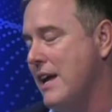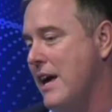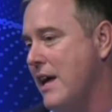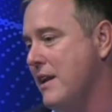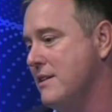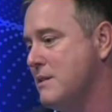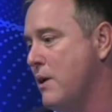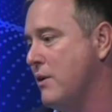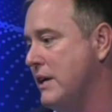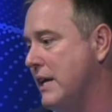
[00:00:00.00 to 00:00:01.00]
and it's
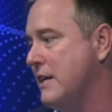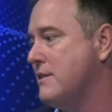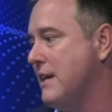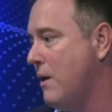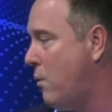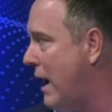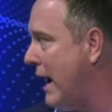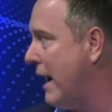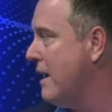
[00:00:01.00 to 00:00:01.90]
about getting to that why.